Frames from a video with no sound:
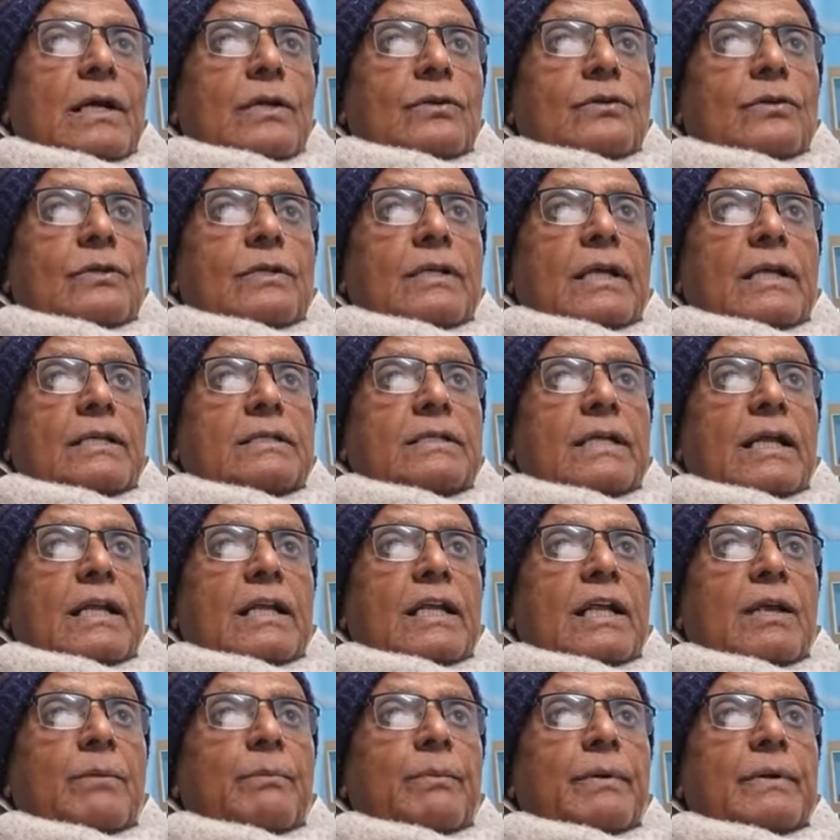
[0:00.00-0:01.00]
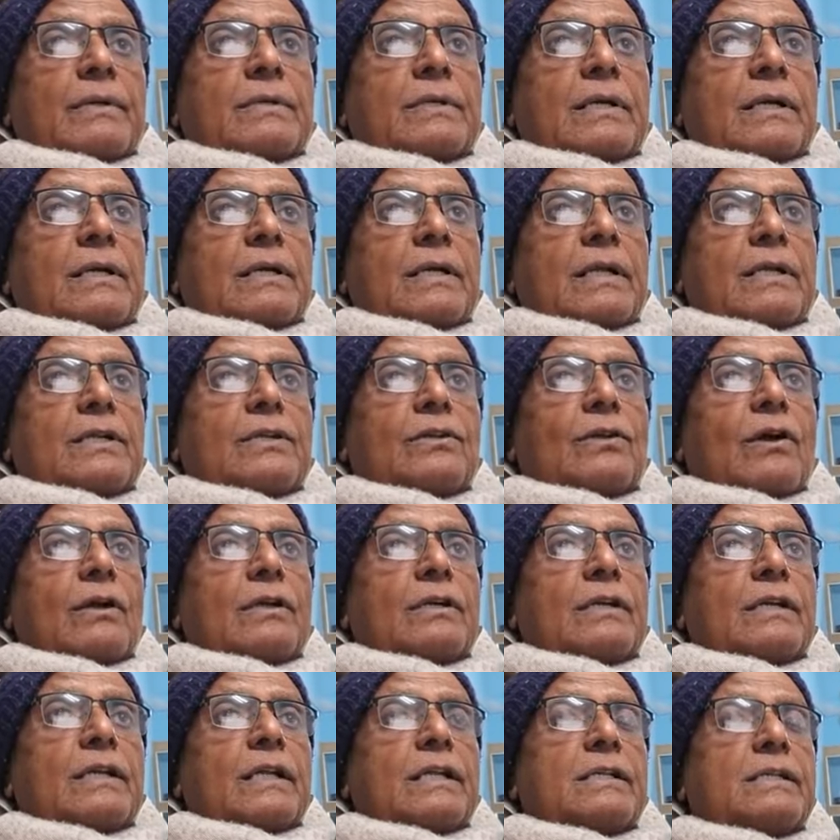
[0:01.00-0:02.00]
So the sulky person does
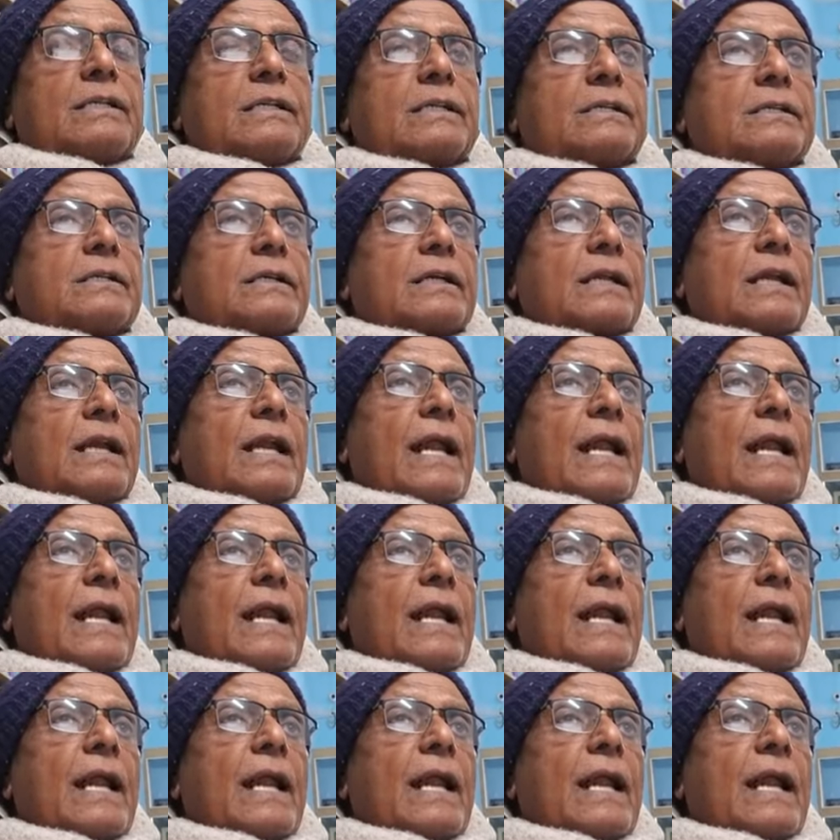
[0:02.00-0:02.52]
not necessarily